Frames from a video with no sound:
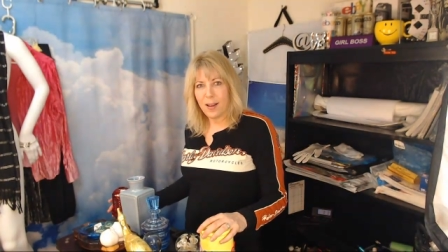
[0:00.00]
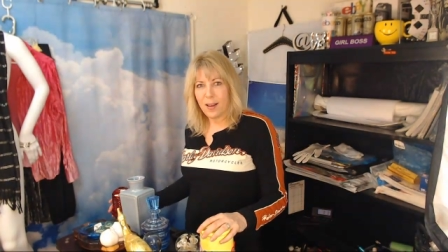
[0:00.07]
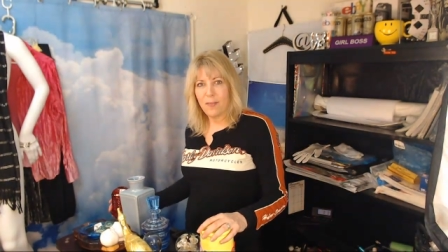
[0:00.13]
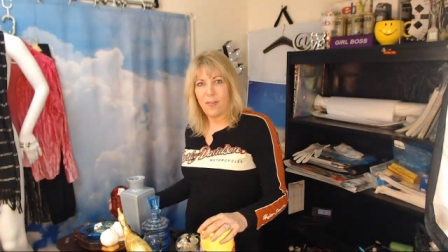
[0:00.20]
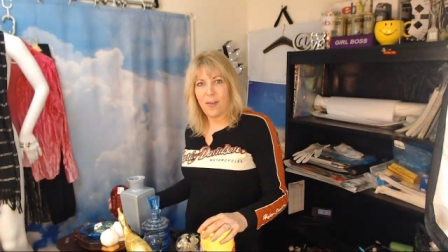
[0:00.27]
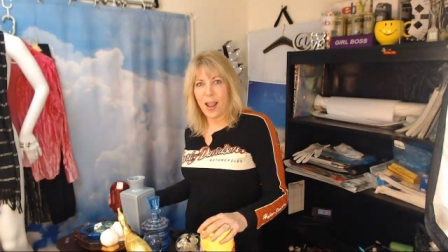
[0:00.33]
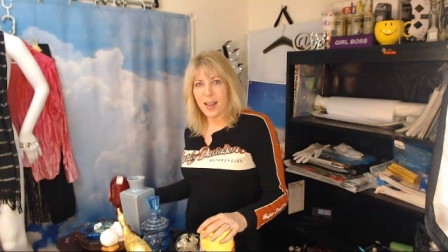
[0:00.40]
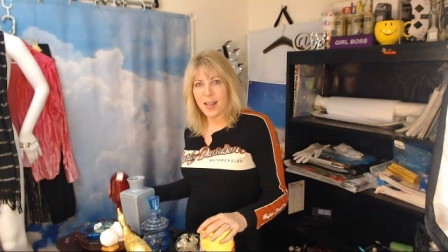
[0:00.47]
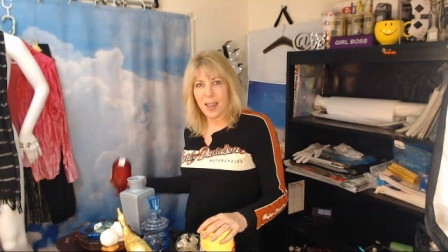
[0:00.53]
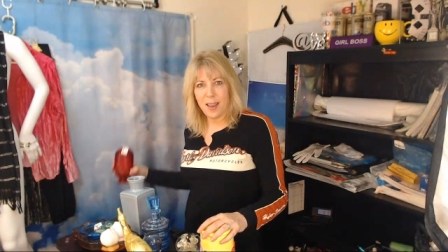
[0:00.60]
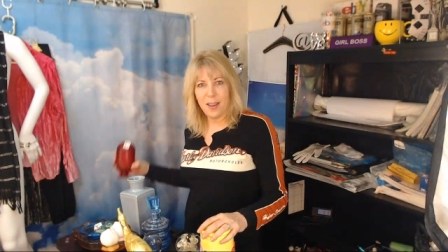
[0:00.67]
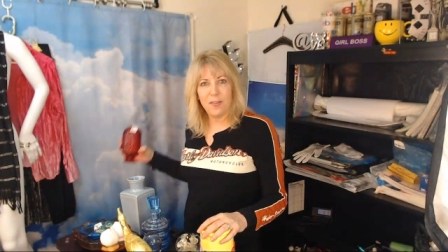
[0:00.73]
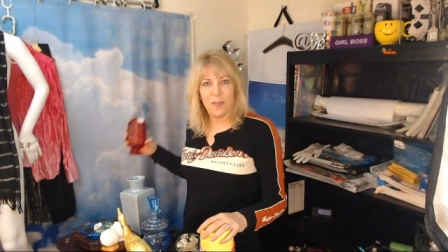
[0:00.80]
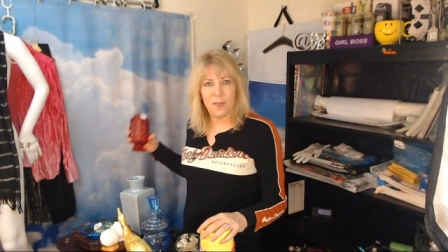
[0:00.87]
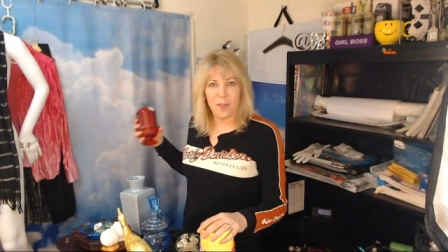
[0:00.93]
a
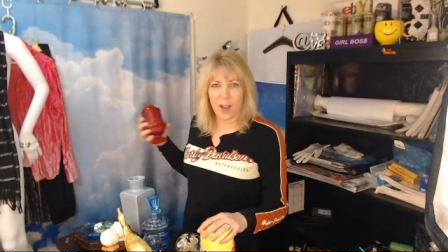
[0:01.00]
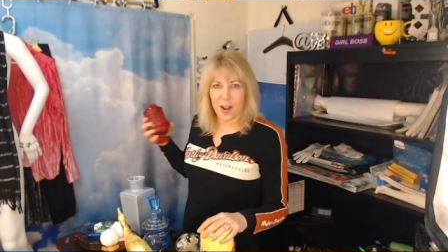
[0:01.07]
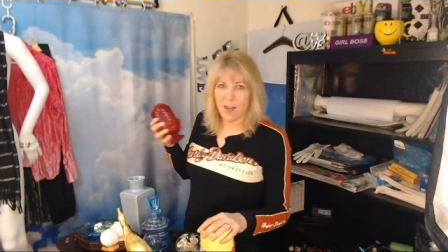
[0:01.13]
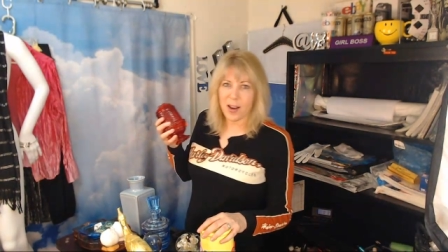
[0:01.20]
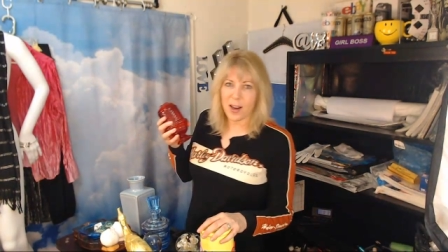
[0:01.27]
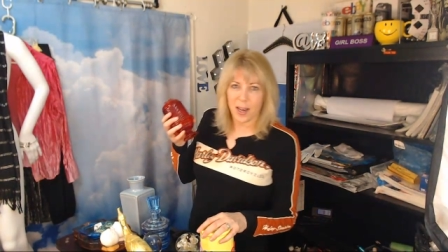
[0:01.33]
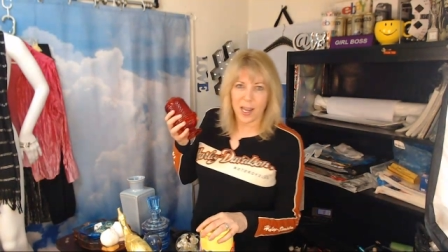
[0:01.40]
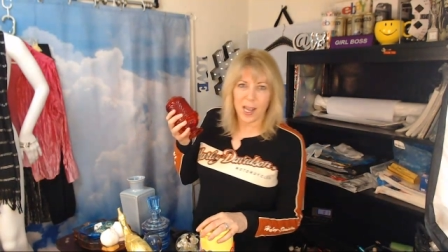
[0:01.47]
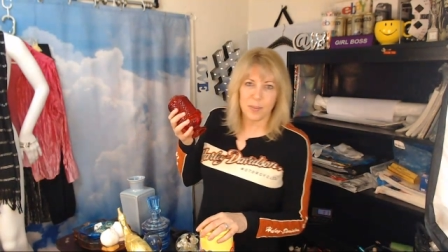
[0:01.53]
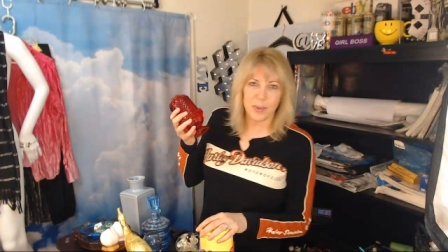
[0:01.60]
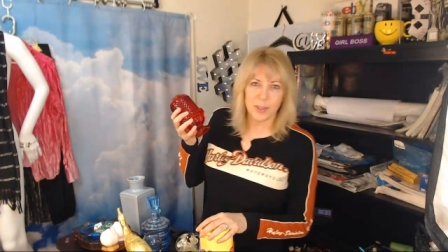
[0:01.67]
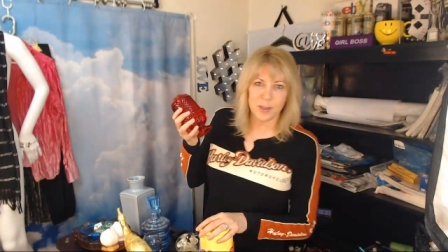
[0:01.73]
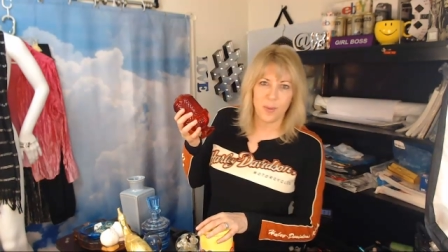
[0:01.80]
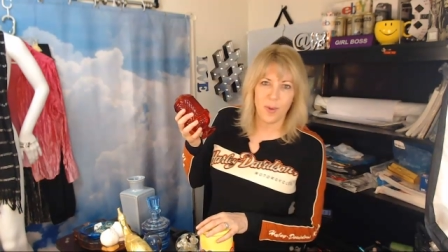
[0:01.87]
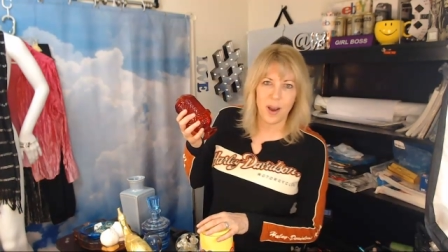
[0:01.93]
Viking fairy lamp
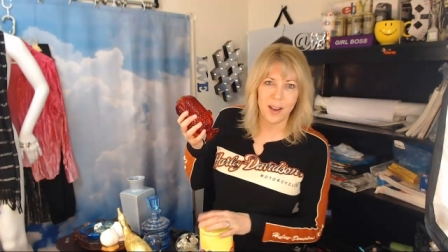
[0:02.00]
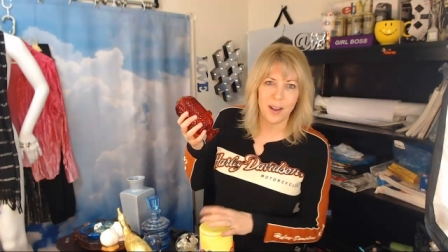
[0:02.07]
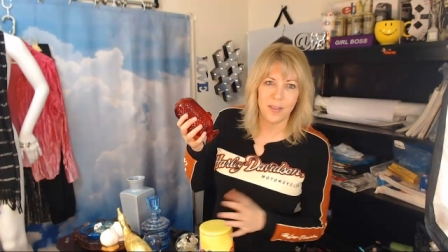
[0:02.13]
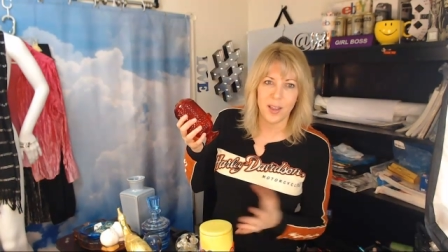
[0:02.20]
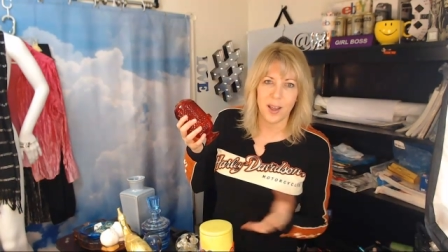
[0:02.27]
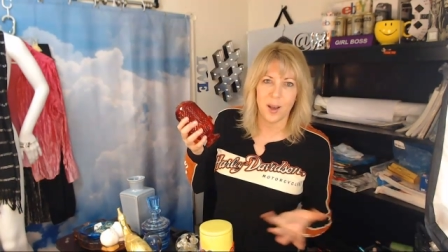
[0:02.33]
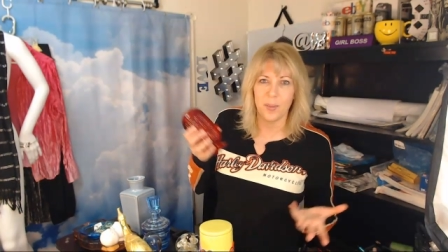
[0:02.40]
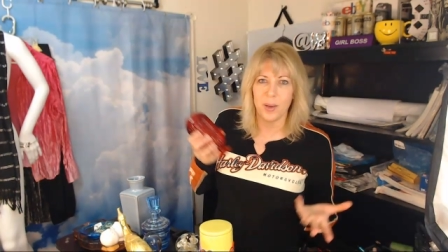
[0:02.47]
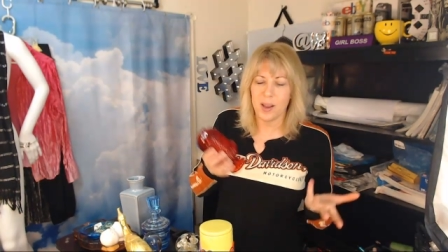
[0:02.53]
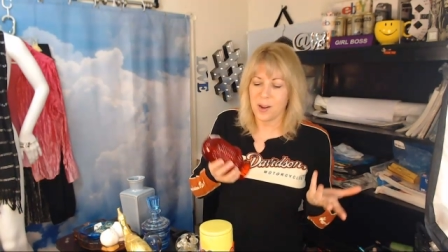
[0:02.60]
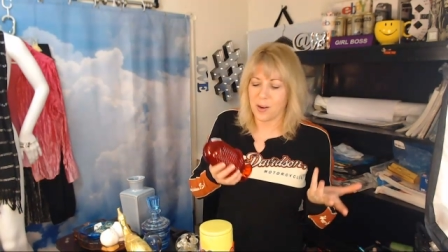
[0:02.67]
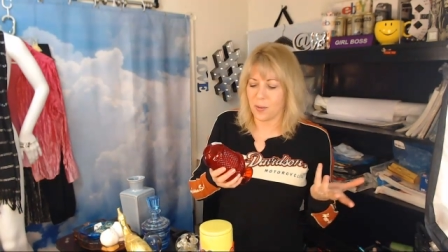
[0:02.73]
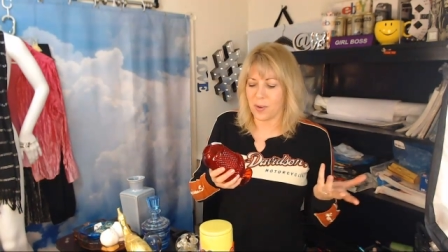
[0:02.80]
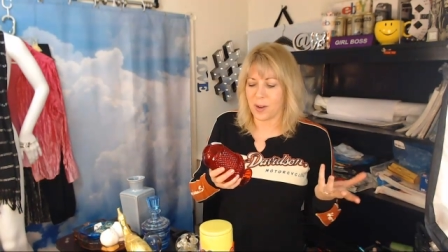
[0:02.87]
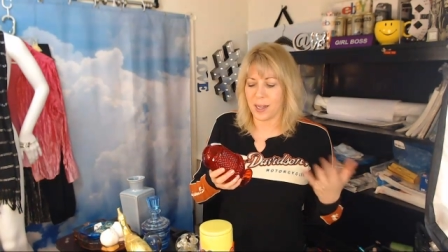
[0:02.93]
is one of them.
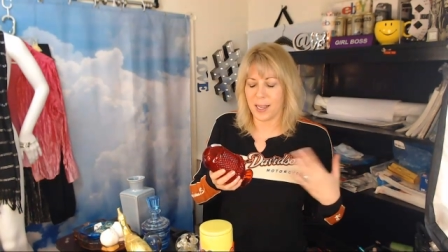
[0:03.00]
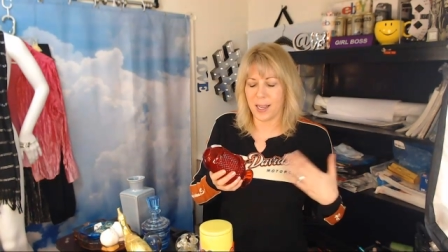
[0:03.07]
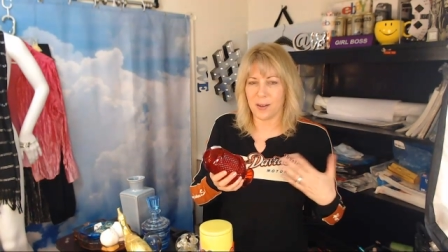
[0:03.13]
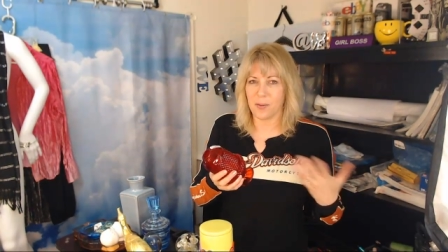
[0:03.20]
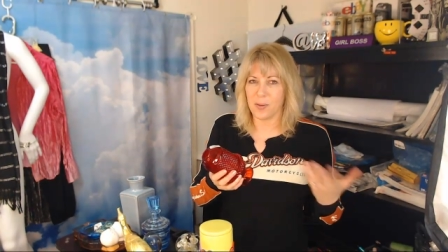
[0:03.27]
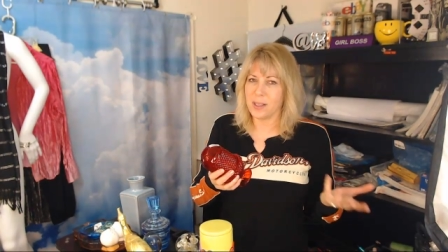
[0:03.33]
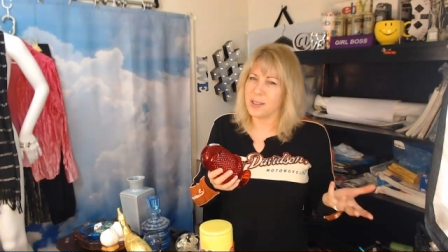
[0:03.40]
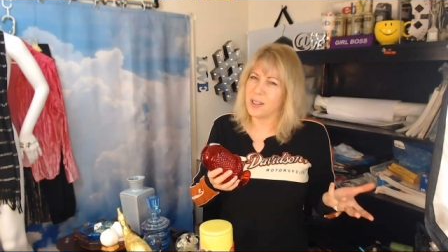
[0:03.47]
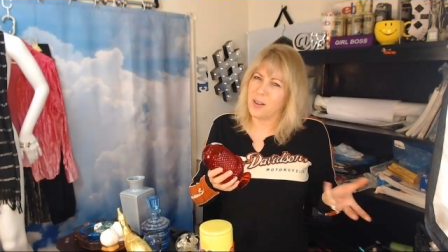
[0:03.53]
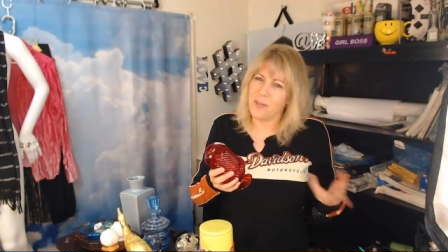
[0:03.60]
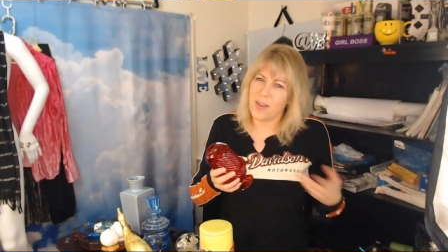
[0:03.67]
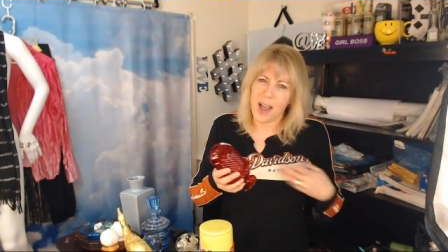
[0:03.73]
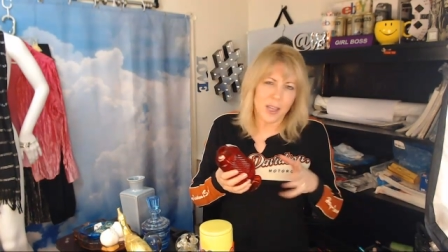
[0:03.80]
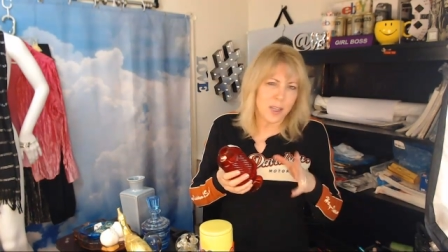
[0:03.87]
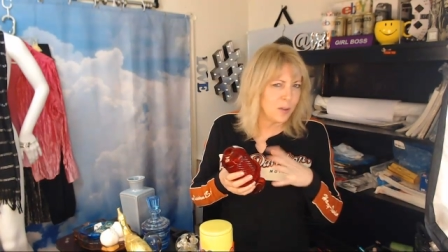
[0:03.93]
Again, resale
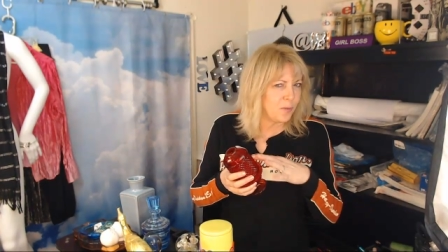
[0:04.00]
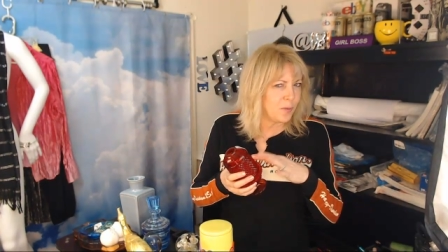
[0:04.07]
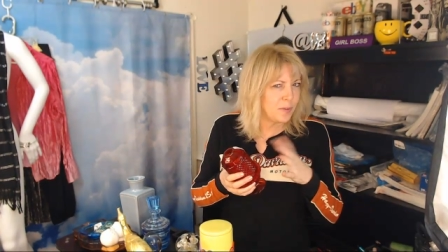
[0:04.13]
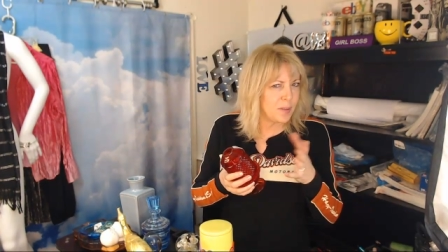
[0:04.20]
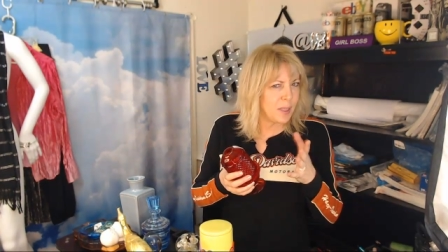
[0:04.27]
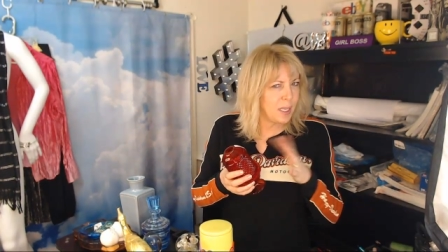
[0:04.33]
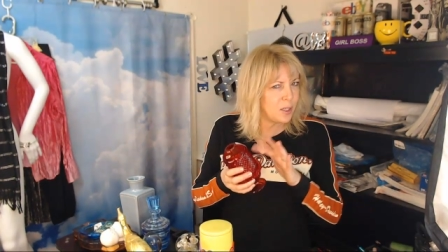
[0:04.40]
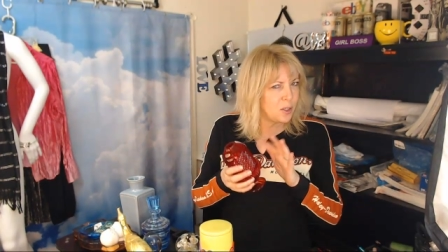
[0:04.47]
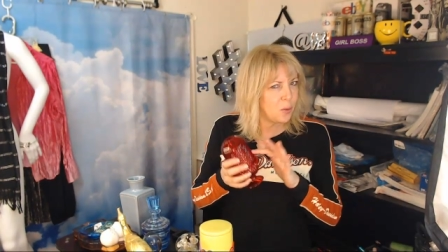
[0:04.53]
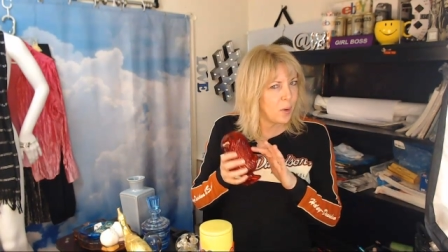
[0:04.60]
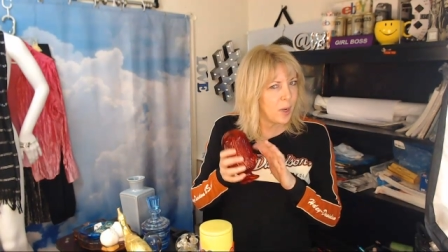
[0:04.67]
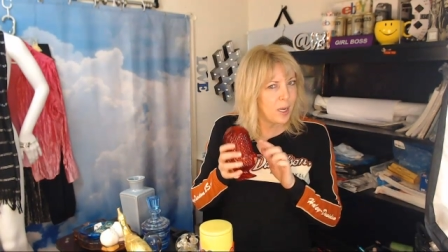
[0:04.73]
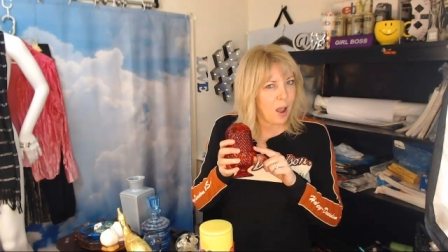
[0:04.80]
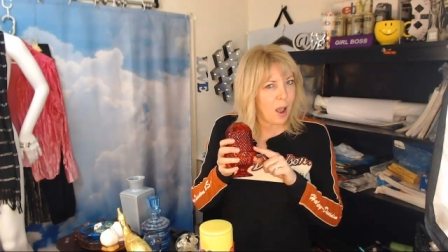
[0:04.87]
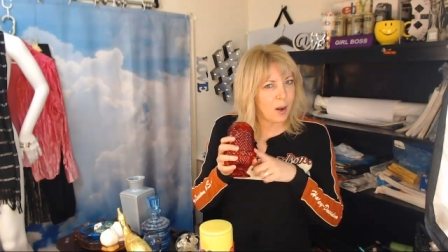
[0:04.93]
value fifteen to
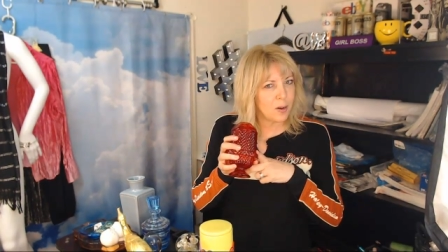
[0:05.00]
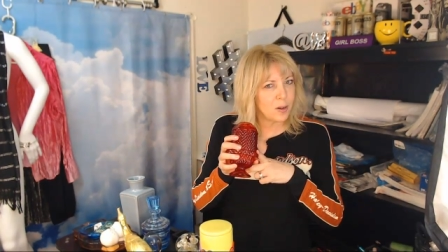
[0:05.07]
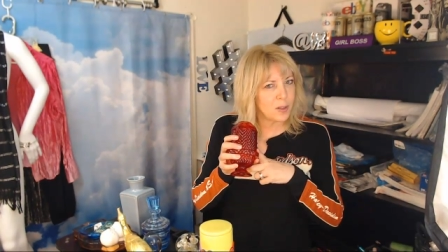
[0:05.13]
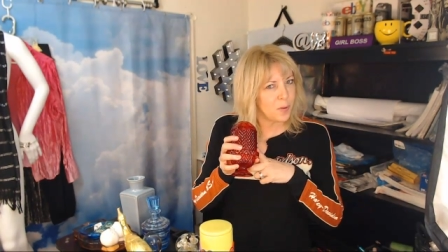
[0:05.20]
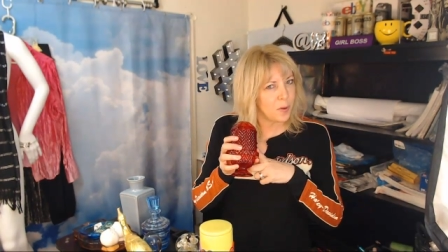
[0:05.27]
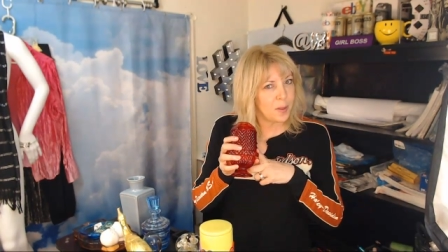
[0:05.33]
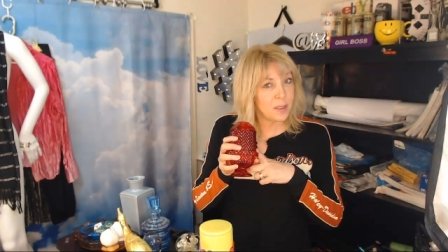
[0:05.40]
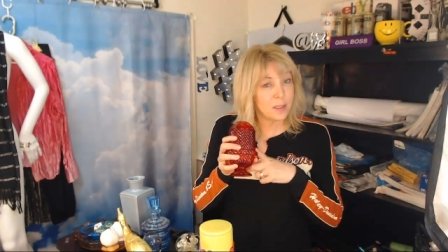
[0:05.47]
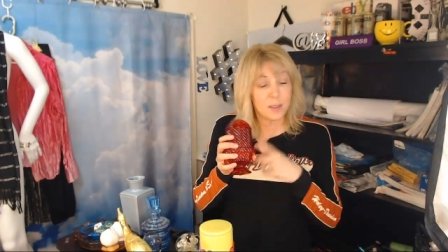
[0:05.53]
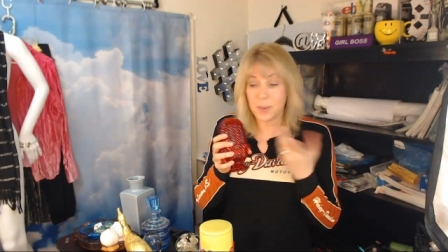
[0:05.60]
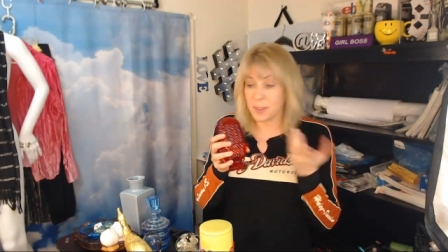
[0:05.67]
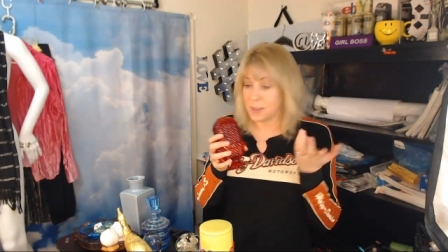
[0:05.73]
twenty dollars for this